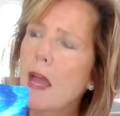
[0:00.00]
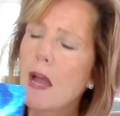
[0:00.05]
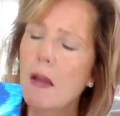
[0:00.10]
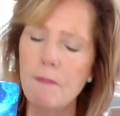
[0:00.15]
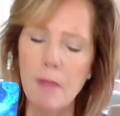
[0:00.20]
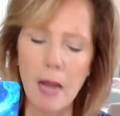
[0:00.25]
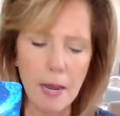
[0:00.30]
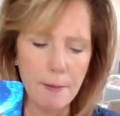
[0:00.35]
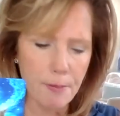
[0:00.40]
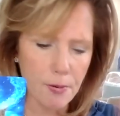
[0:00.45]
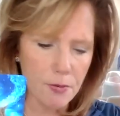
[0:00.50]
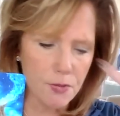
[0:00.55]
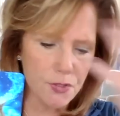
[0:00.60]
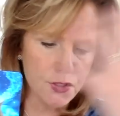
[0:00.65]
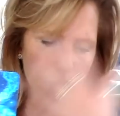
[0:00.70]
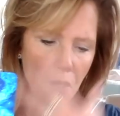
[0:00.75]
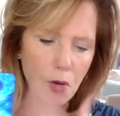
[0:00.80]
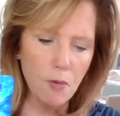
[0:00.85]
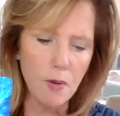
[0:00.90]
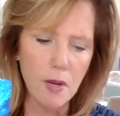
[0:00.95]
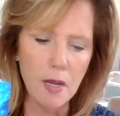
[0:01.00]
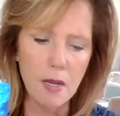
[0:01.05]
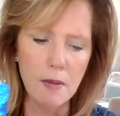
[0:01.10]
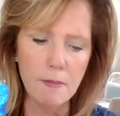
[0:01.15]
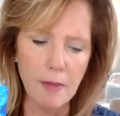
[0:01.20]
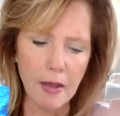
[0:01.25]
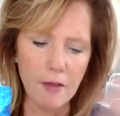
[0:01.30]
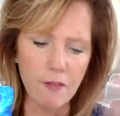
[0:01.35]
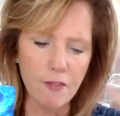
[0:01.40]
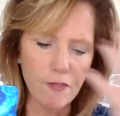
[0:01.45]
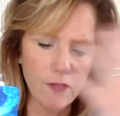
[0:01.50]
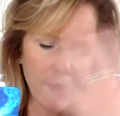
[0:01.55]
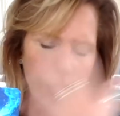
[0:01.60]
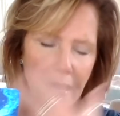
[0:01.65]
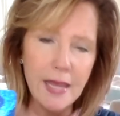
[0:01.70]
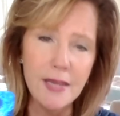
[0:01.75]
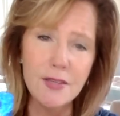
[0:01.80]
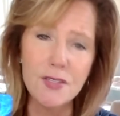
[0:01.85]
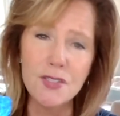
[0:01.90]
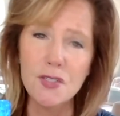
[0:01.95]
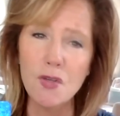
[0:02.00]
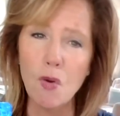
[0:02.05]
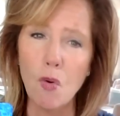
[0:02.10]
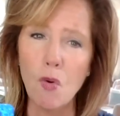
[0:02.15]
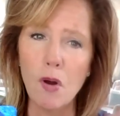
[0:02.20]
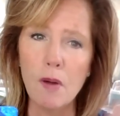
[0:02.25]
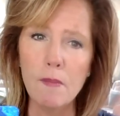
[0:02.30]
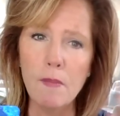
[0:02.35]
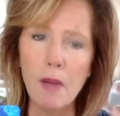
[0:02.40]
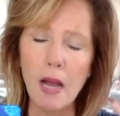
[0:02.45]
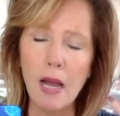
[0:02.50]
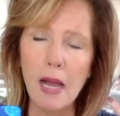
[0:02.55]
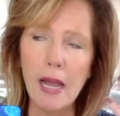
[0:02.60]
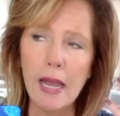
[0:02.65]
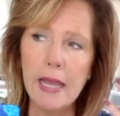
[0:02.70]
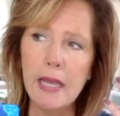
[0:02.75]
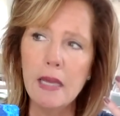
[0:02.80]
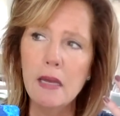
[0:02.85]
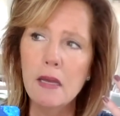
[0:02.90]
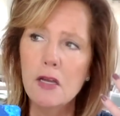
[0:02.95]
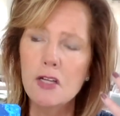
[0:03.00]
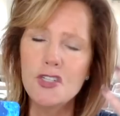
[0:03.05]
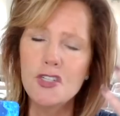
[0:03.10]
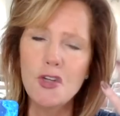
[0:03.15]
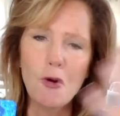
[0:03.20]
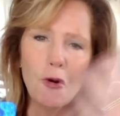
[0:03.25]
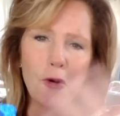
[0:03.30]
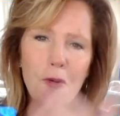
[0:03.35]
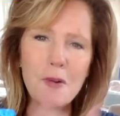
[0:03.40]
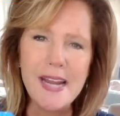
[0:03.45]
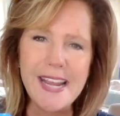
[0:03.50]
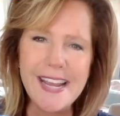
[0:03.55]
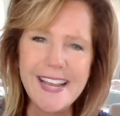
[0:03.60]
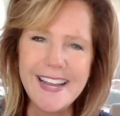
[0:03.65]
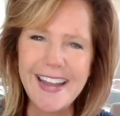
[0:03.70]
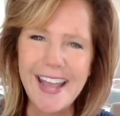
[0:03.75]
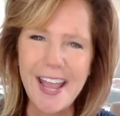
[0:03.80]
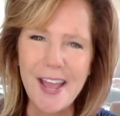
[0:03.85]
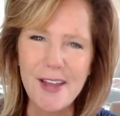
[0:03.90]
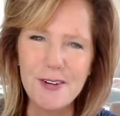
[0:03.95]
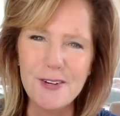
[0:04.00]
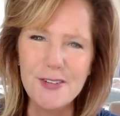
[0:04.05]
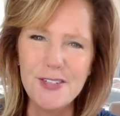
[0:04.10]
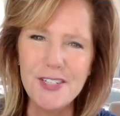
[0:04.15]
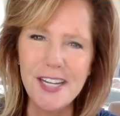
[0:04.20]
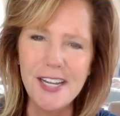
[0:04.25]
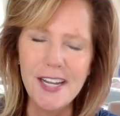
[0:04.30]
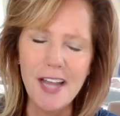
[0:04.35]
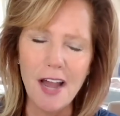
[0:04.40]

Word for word: my persona, my face or my Taurian energy.